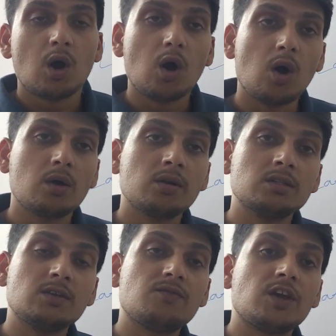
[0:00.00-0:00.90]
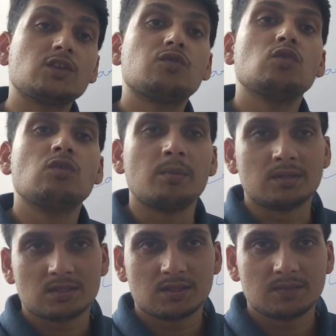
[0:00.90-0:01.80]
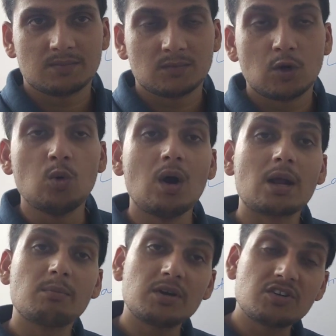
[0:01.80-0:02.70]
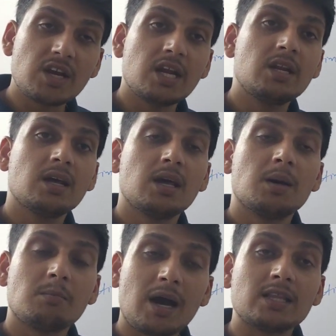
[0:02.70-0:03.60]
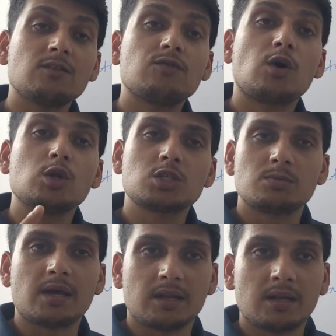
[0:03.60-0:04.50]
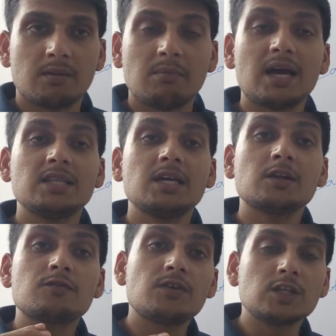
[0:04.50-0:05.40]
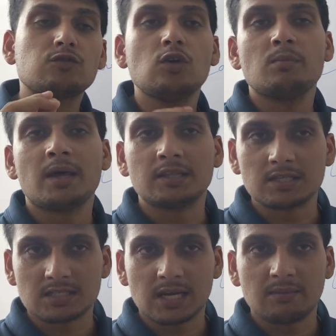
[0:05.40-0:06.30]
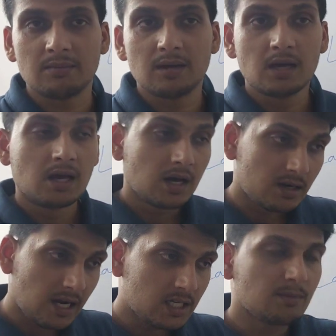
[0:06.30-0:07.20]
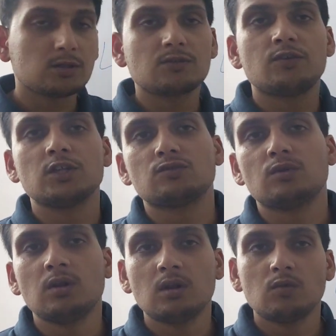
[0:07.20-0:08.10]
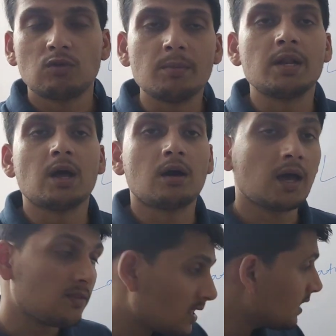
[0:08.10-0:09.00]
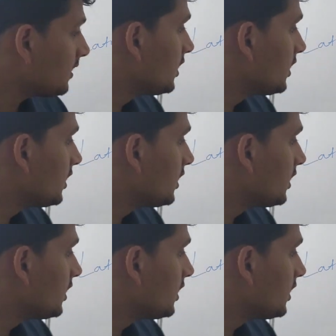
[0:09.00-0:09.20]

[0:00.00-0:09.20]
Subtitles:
on the faithful women who are betrayed by the false man, by the unfaithful men this time. write about the faithful women now. And then